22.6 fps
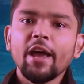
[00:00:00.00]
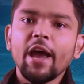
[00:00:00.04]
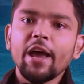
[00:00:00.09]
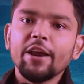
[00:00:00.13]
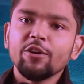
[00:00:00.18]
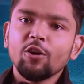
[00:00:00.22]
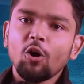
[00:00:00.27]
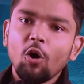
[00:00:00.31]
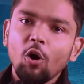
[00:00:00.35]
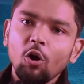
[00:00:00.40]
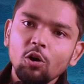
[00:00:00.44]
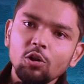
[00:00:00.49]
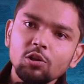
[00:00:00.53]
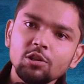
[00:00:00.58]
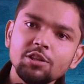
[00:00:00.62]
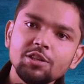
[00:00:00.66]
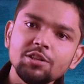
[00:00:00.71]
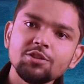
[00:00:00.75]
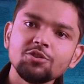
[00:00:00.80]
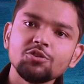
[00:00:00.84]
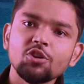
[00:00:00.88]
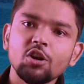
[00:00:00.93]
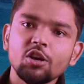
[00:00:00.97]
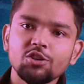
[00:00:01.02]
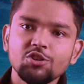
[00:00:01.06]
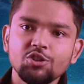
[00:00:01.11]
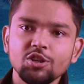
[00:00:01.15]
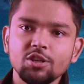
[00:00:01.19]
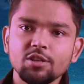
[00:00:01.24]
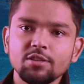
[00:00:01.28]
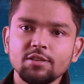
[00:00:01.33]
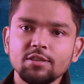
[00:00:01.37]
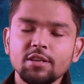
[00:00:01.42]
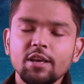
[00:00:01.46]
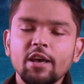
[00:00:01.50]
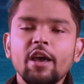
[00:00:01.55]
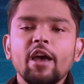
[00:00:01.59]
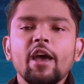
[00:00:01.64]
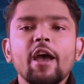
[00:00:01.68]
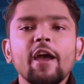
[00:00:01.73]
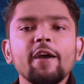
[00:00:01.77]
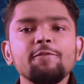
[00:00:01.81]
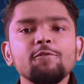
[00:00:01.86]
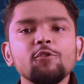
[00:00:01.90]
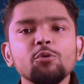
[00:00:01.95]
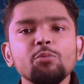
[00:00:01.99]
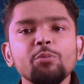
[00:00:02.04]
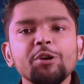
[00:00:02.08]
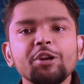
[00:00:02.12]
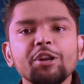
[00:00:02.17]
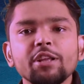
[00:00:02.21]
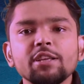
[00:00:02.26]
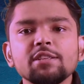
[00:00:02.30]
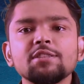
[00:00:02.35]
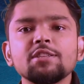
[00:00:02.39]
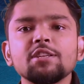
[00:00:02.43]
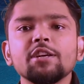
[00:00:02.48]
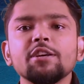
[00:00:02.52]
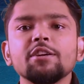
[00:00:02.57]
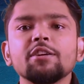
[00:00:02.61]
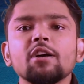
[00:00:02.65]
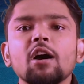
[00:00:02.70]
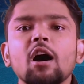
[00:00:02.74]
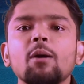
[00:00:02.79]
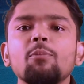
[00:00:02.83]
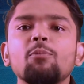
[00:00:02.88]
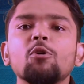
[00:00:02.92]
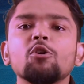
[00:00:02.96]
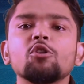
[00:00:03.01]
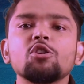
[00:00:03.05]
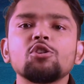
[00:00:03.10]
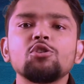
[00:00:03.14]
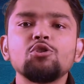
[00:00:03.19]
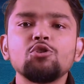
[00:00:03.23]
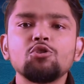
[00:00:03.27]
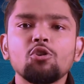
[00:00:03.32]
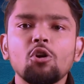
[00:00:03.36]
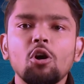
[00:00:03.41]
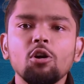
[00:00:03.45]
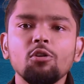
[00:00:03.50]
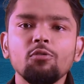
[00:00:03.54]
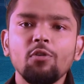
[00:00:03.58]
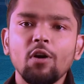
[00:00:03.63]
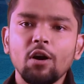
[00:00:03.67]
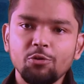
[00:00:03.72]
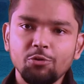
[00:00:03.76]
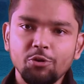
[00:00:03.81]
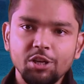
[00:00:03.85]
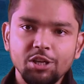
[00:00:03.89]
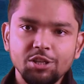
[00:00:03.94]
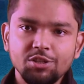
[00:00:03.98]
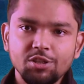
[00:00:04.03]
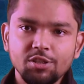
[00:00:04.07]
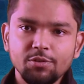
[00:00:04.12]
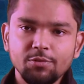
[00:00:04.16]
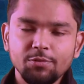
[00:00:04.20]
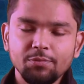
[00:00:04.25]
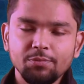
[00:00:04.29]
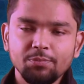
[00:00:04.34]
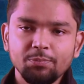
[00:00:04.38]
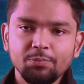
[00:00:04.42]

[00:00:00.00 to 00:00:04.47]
And all these structures have to be rested upon a strong foundation.